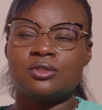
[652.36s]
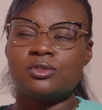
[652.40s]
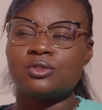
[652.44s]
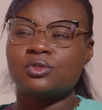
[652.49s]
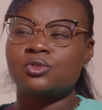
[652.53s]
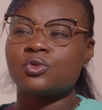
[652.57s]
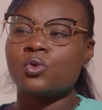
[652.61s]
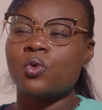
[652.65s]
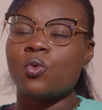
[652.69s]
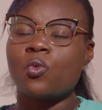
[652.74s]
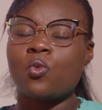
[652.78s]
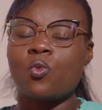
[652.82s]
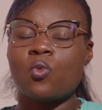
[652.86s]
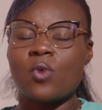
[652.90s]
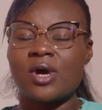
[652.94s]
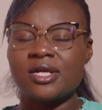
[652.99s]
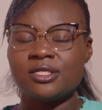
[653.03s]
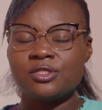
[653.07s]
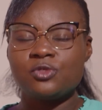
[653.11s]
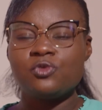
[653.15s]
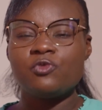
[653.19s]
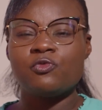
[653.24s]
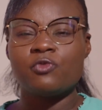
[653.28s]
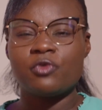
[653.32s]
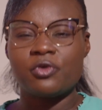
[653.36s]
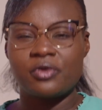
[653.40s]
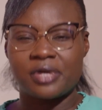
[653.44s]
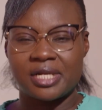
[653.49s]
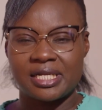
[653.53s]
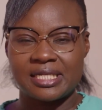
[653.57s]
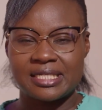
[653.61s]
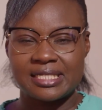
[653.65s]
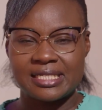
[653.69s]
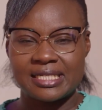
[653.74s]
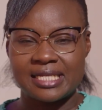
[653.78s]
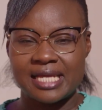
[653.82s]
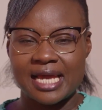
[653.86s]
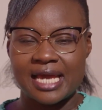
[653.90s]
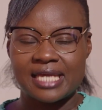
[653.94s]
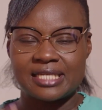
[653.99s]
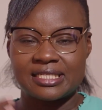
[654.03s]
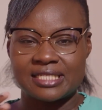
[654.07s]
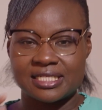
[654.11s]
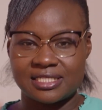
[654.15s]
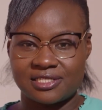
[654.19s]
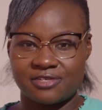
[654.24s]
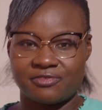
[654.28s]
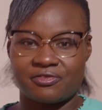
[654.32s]
once you've already
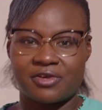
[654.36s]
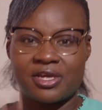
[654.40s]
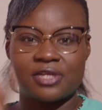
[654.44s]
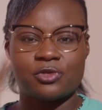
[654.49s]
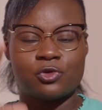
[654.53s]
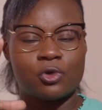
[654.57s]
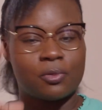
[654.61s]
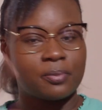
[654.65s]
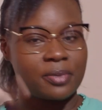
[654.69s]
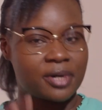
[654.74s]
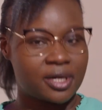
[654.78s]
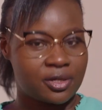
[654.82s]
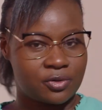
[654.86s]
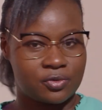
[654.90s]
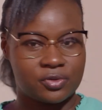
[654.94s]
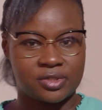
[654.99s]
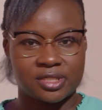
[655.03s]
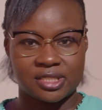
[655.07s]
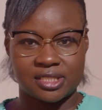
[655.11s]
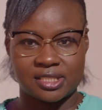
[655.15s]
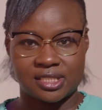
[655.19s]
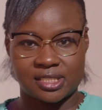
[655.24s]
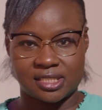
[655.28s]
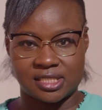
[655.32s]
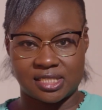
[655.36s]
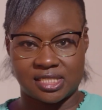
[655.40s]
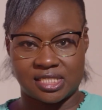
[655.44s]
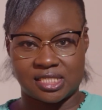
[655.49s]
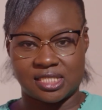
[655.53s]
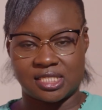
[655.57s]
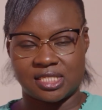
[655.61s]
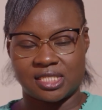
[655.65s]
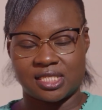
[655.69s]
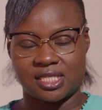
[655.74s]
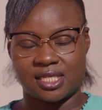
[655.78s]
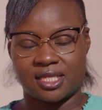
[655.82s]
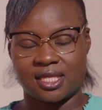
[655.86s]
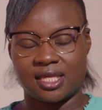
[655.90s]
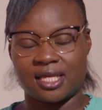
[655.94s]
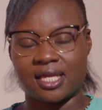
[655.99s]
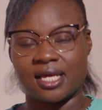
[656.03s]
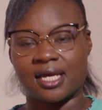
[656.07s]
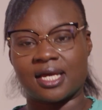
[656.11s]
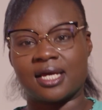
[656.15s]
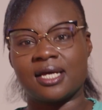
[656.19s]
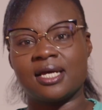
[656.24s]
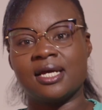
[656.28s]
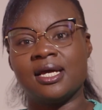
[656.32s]
identified your priorities,
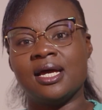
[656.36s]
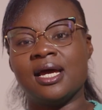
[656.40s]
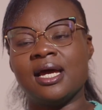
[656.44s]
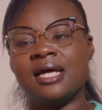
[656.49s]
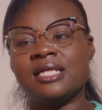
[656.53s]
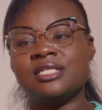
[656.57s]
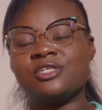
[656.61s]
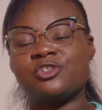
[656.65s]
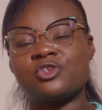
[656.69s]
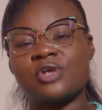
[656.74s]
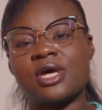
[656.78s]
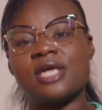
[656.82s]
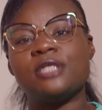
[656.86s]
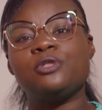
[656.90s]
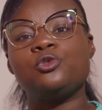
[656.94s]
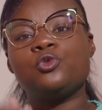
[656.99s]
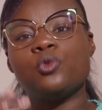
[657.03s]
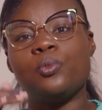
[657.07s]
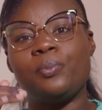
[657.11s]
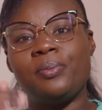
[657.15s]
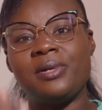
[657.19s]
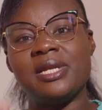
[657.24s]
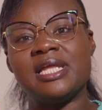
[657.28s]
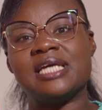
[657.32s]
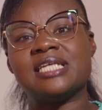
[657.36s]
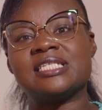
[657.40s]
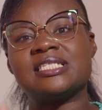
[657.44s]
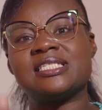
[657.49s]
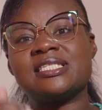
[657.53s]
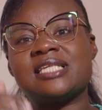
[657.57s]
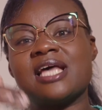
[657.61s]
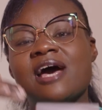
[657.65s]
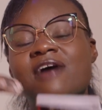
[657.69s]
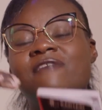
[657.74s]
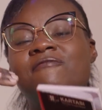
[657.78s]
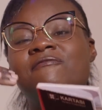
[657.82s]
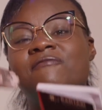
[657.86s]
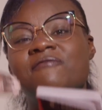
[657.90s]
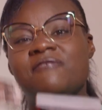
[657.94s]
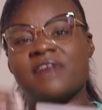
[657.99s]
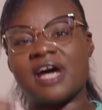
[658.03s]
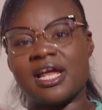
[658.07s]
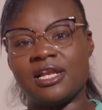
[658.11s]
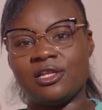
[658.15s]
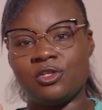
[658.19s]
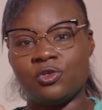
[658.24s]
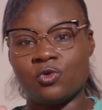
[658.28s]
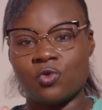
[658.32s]
yeah, try to place
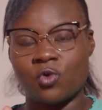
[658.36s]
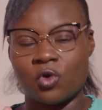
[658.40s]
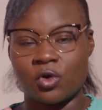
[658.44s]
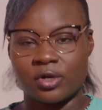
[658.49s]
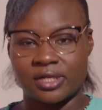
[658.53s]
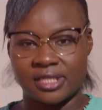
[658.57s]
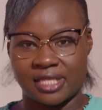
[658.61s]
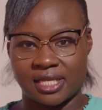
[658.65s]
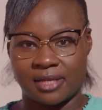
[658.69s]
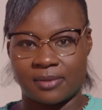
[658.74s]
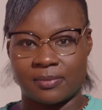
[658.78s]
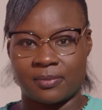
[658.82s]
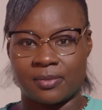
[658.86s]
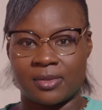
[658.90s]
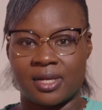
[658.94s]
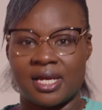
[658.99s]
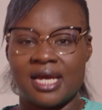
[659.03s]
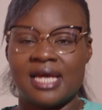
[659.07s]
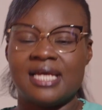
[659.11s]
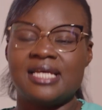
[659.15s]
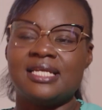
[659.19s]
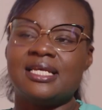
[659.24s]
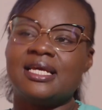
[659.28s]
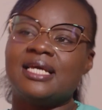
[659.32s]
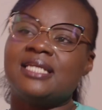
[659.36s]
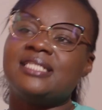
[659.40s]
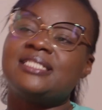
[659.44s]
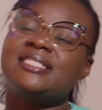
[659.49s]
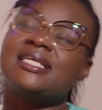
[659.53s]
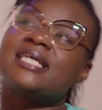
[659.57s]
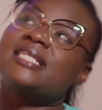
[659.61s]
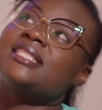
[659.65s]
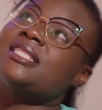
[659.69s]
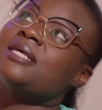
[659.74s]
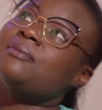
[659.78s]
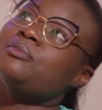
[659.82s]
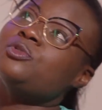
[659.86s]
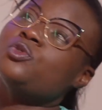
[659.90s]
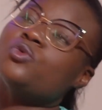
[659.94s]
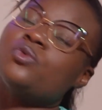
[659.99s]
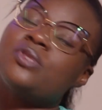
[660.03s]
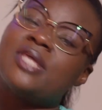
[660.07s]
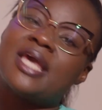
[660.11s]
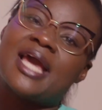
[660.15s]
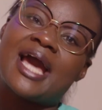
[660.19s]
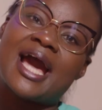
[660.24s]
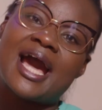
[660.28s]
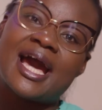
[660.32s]
value on them. Take them to
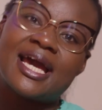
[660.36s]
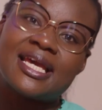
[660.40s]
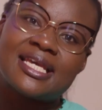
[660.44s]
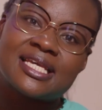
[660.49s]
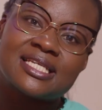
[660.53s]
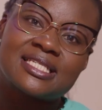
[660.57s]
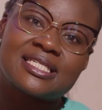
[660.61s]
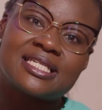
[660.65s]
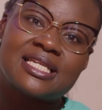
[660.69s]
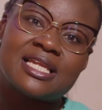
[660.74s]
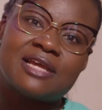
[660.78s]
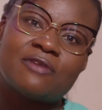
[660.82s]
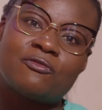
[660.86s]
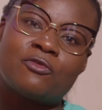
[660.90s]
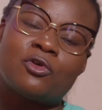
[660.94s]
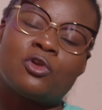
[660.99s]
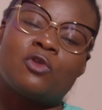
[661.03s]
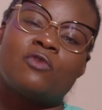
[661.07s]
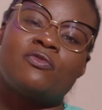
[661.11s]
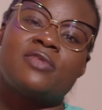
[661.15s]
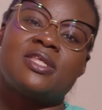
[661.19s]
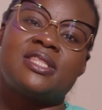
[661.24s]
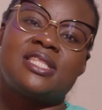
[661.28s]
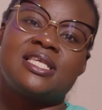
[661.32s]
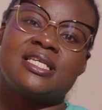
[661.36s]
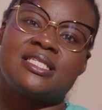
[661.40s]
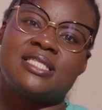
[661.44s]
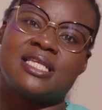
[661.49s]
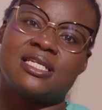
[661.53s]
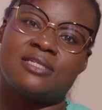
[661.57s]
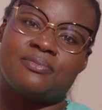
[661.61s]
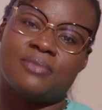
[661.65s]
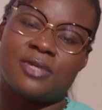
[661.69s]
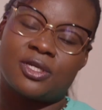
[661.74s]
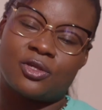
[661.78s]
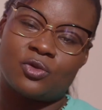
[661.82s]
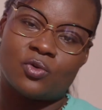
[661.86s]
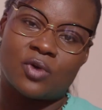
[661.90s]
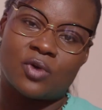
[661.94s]
the highest level of the things that make you